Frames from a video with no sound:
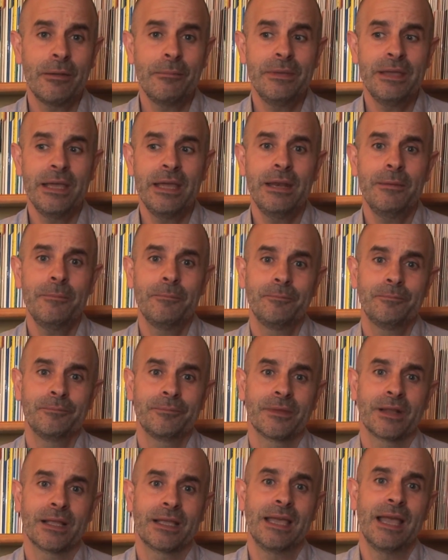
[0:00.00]
I'd also like
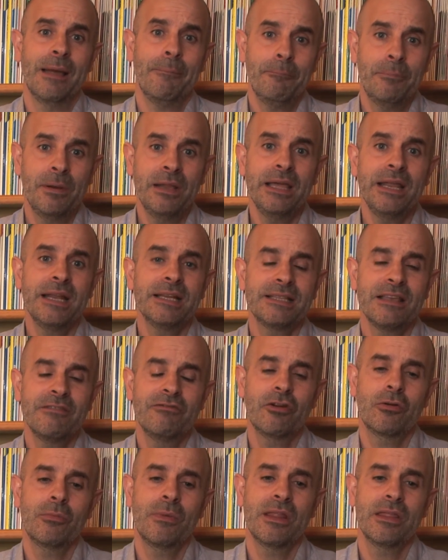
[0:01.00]
to remind you that you
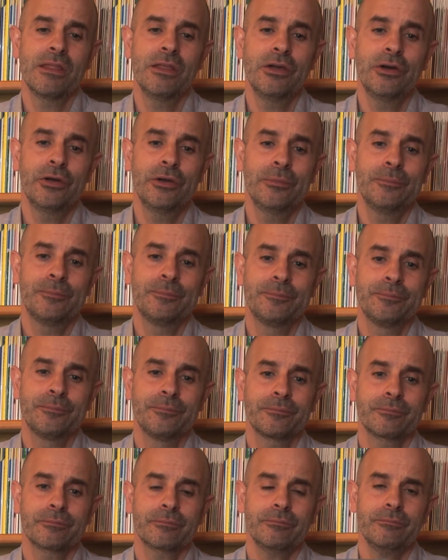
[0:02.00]
can find more
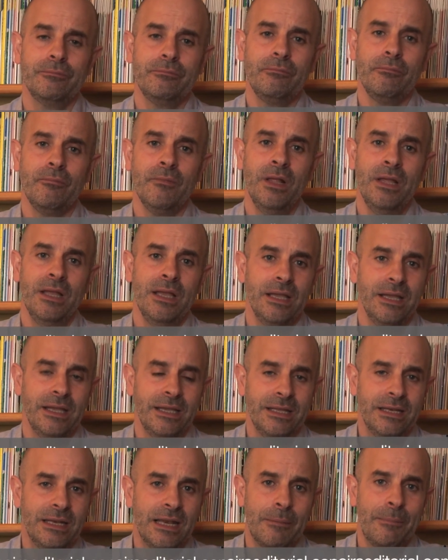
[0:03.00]
detailed information
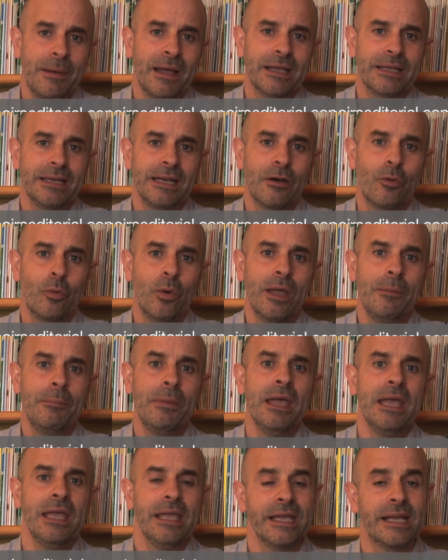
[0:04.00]
about this method on the
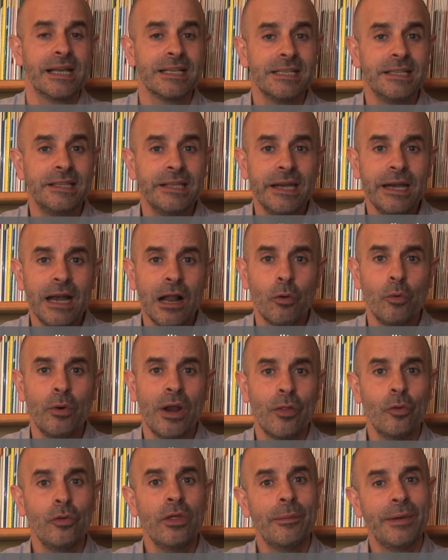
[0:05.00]
website.
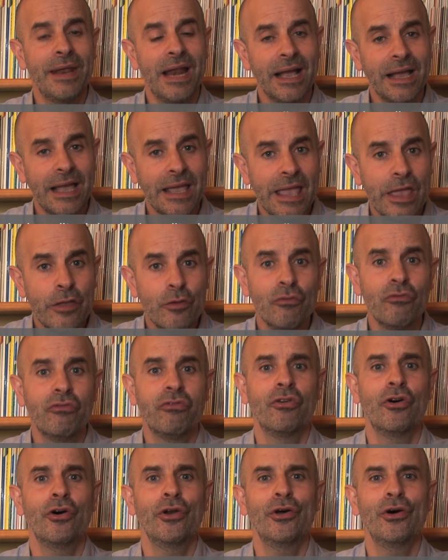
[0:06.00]
If you have any
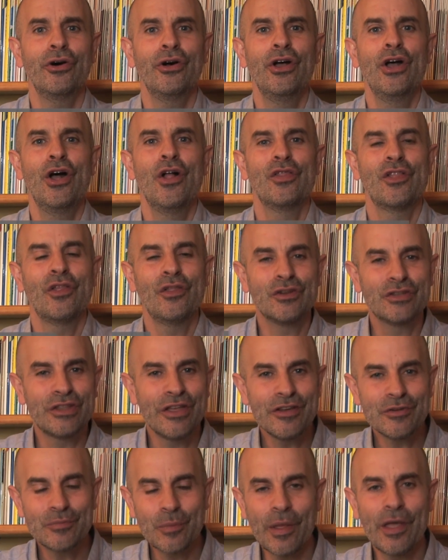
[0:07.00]
questions, you will see
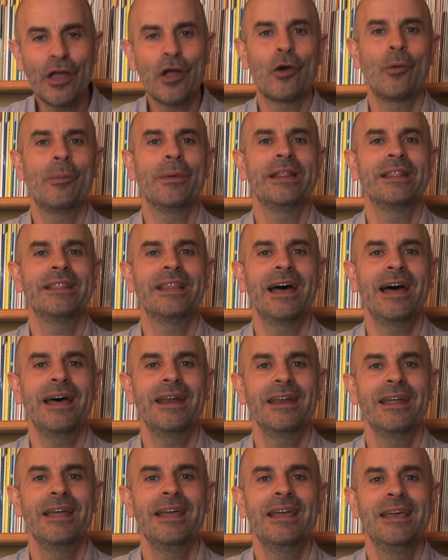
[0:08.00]
that there is a forum on the
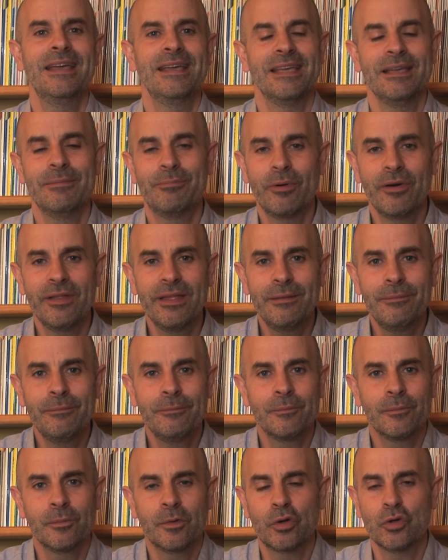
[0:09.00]
website where you can
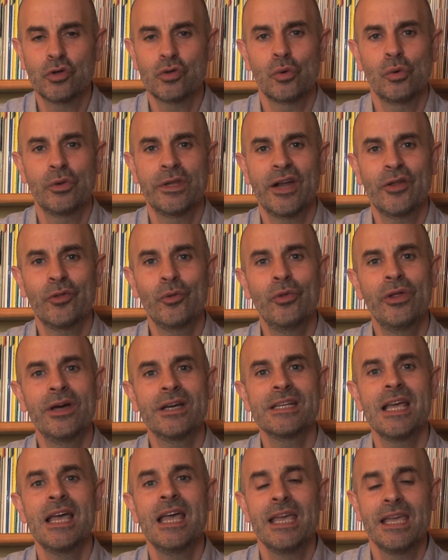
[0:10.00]
share your
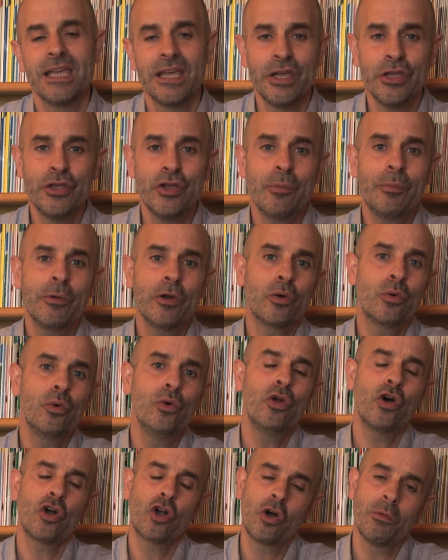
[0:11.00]
experiences and ask
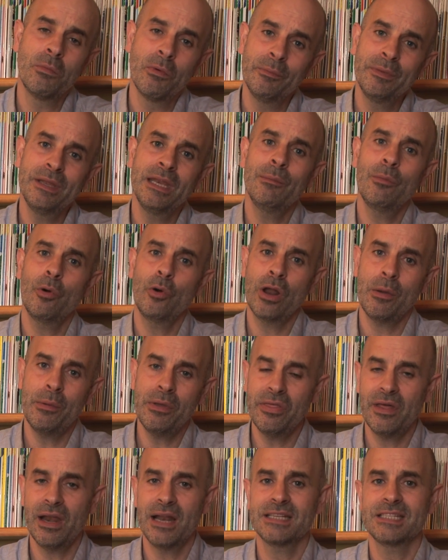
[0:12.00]
about things that are not
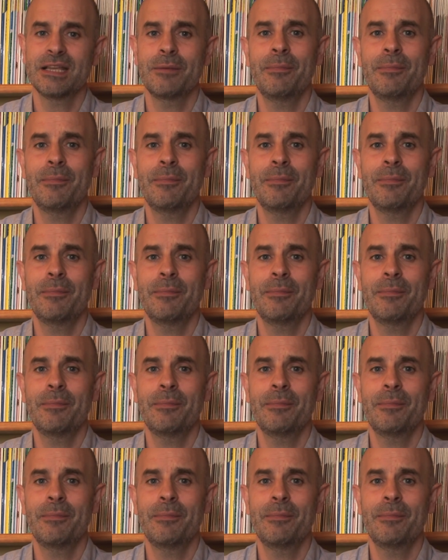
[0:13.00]
clear.